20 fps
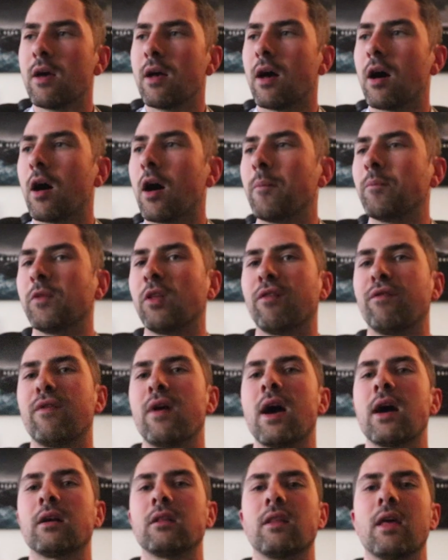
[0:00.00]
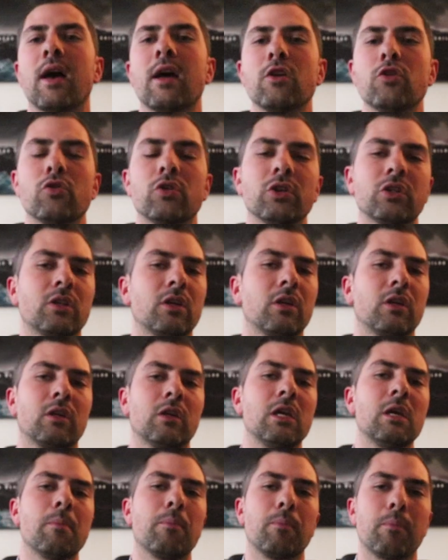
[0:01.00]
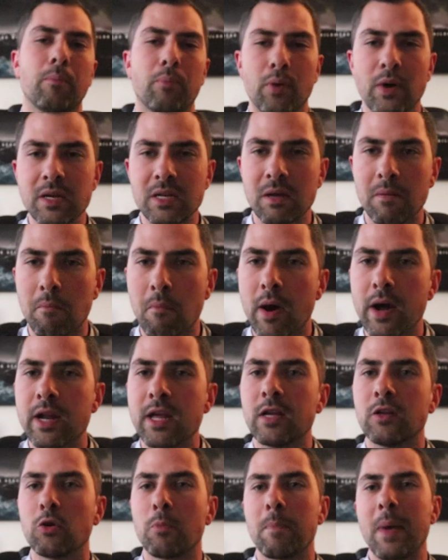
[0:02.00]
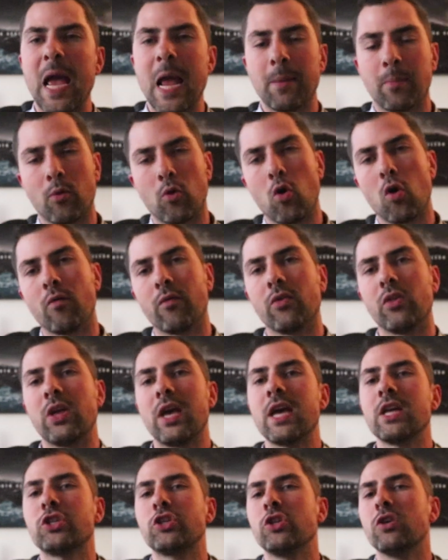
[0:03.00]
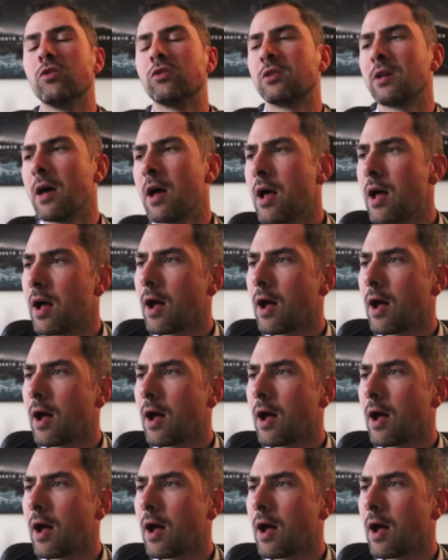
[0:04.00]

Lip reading: The fact that you're just going to keep printing money to paper over the issues.